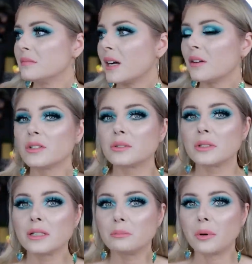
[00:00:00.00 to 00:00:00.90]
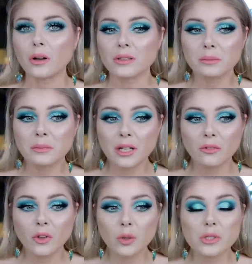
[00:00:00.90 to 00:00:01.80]
I haven't really bought that many
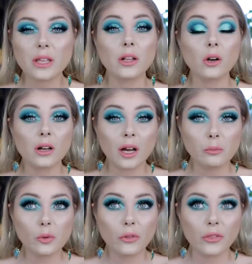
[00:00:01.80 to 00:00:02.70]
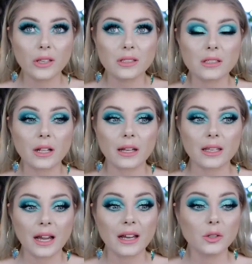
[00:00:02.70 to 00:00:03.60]
of those, and there are a couple of things that I
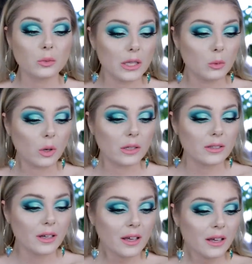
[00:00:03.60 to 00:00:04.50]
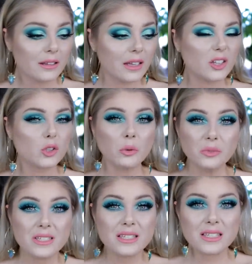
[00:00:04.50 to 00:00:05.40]
kind of really want that
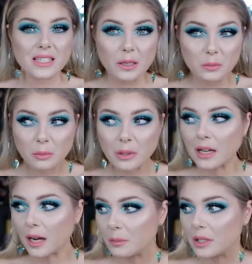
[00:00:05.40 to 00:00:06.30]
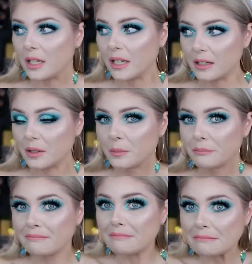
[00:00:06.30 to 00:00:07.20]
don't seem to be coming here.
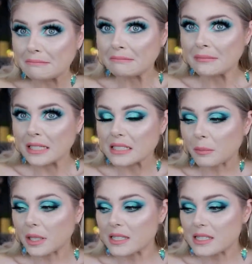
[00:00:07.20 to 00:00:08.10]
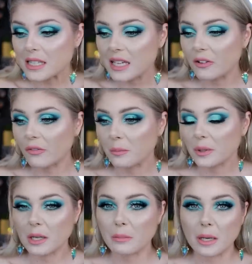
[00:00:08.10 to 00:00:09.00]
So I'm gonna see if I'm
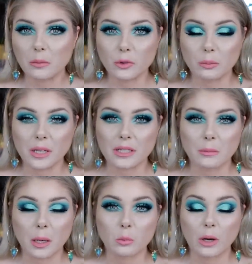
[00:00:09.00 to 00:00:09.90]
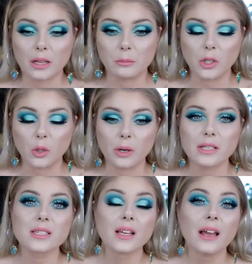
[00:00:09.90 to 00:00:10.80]
gonna be able to pick them up while I'm in U
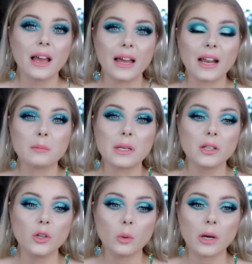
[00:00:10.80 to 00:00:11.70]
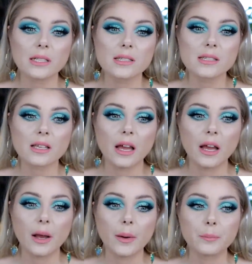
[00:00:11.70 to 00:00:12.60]
S, and I'm in U S
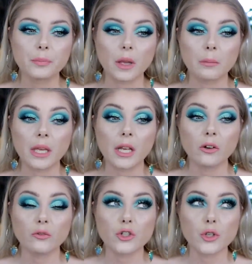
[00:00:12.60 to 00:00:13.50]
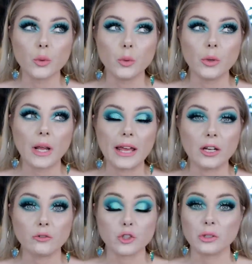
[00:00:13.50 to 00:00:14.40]
um, beginning of June,
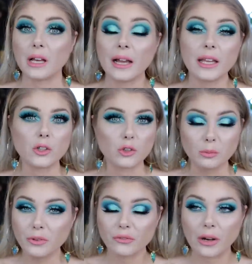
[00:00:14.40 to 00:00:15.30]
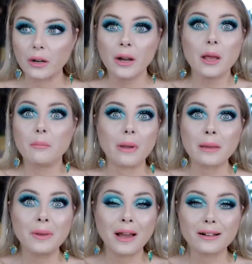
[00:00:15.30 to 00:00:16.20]
end of July, and to be fair,
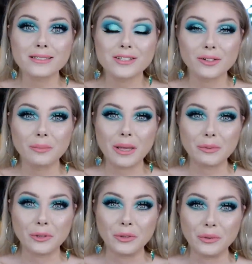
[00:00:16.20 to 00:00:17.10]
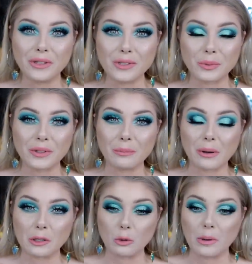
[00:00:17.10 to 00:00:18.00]
maybe I'll still be able to do this within
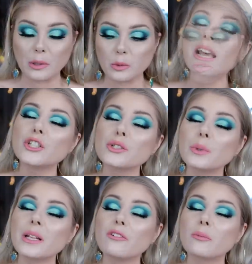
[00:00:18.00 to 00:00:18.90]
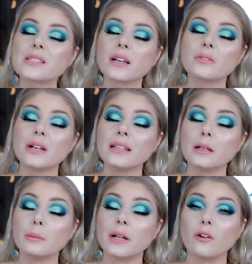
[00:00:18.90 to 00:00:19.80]
my low buy rule. I just want to give myself a
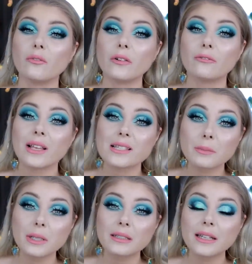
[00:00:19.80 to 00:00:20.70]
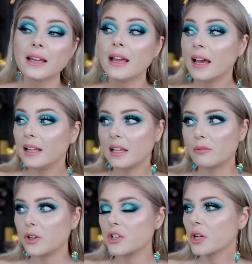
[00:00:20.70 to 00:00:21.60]
little bit of flexibility and
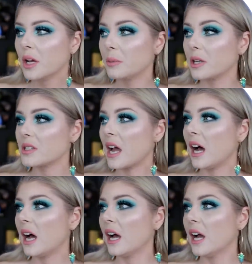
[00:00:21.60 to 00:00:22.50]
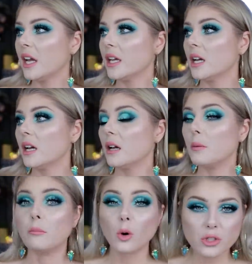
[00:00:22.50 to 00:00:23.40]
leverage because I
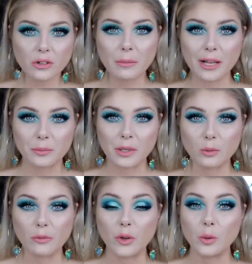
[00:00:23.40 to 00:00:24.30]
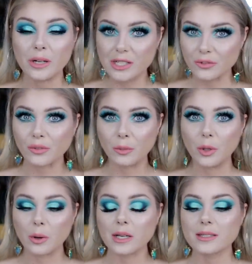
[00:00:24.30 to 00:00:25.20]
most of the makeup that I review is from
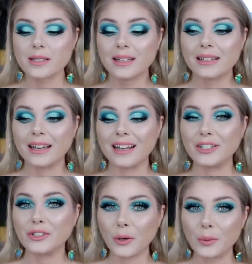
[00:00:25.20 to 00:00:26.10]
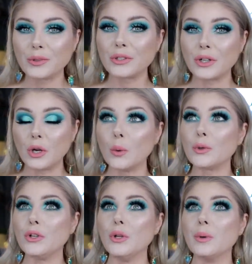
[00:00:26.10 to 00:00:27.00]
U S, and I don't go
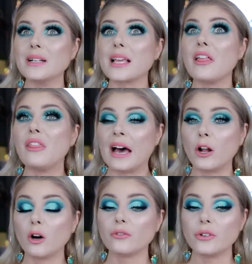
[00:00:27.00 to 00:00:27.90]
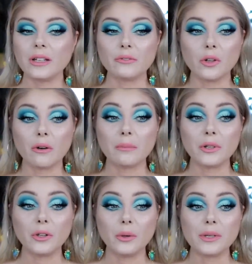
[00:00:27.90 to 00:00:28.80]
to U S that often, even though I've
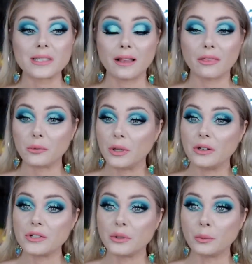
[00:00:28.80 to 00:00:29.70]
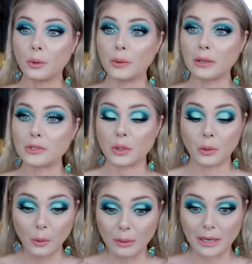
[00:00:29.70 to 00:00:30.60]
been to U S like three years in a row now, so
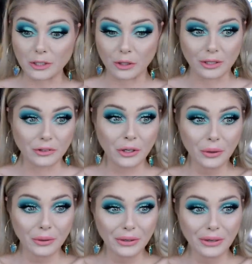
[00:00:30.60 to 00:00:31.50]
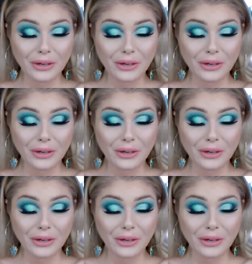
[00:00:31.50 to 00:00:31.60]
who am I talking to?